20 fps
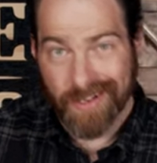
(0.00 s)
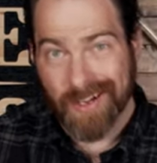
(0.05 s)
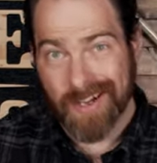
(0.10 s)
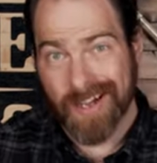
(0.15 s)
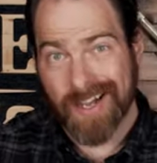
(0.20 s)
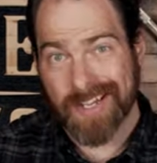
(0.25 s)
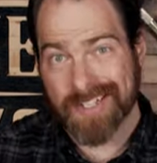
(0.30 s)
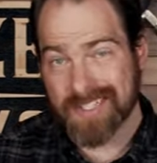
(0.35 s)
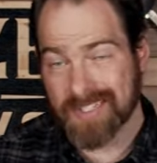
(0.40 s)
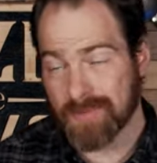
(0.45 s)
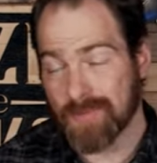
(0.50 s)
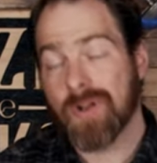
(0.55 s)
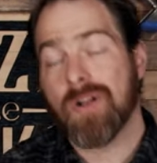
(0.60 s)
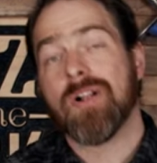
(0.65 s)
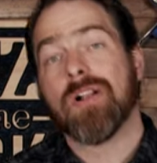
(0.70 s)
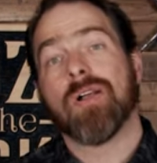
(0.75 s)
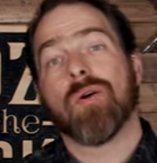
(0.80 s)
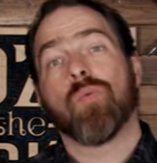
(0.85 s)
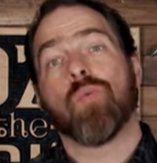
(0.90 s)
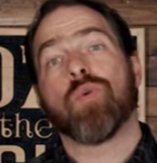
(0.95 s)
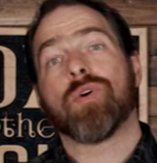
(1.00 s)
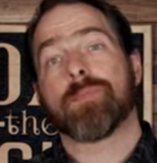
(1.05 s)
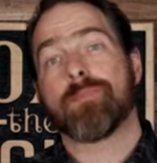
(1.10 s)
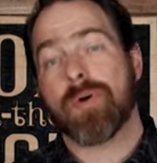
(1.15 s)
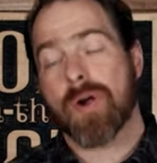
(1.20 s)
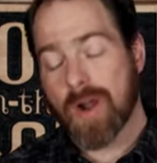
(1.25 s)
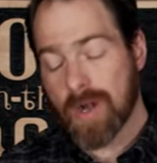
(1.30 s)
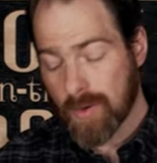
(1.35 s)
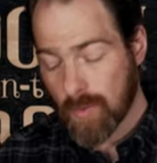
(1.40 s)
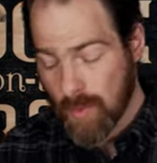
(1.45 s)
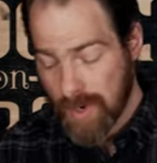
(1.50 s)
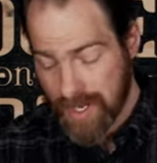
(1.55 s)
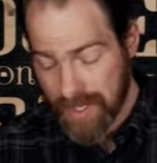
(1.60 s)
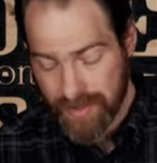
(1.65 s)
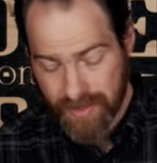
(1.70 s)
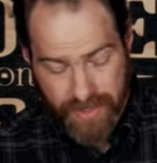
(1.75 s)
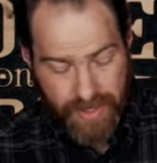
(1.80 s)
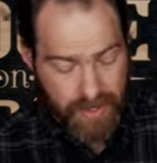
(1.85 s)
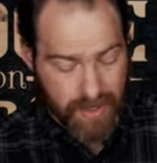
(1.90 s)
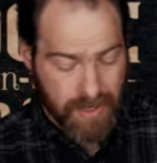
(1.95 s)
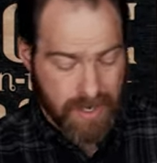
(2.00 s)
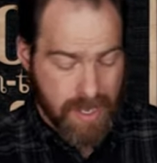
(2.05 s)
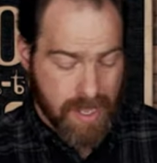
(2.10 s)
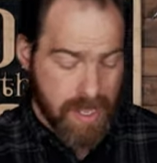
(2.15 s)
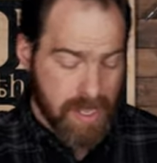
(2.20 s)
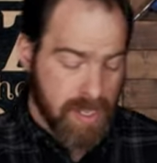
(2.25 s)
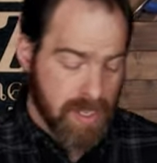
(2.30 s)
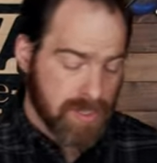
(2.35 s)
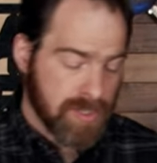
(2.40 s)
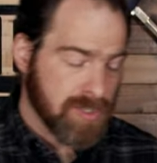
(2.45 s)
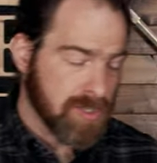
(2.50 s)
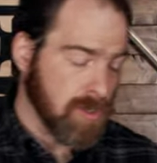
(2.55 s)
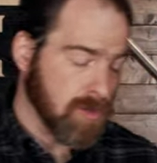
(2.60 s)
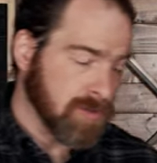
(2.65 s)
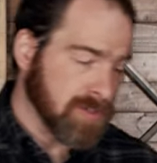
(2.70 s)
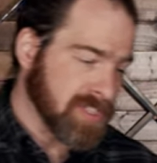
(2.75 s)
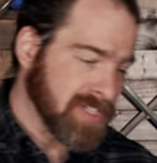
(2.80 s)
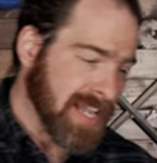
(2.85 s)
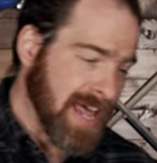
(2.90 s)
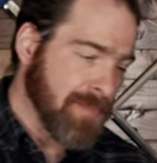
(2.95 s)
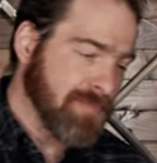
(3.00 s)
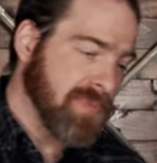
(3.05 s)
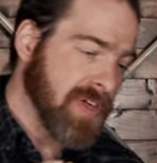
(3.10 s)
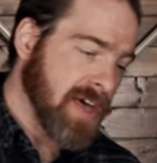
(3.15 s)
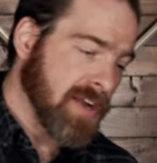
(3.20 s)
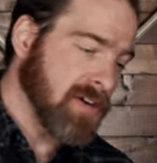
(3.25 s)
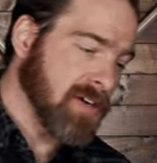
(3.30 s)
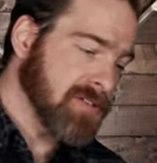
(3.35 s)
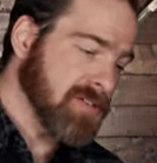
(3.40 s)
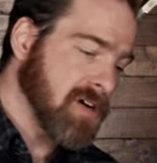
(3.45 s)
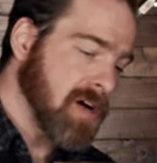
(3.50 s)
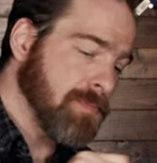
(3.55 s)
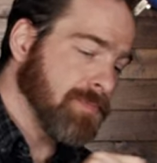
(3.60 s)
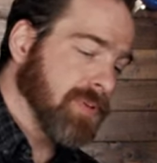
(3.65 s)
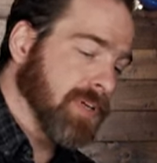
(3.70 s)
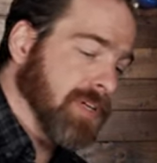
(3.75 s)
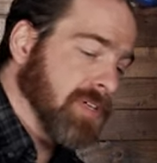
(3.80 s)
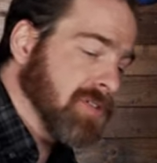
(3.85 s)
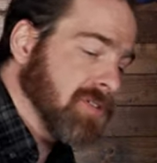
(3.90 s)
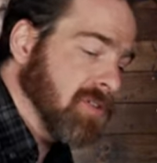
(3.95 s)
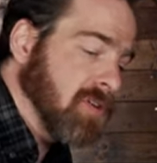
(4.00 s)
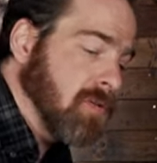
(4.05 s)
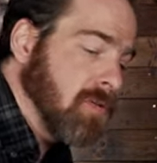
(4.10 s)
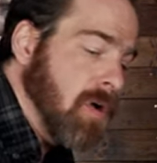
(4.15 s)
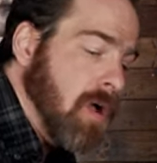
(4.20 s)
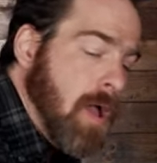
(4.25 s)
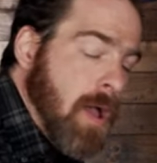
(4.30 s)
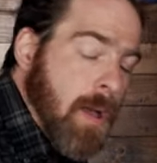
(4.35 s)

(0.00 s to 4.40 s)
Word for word: Awesome. We're part way there. So slap that on top like so.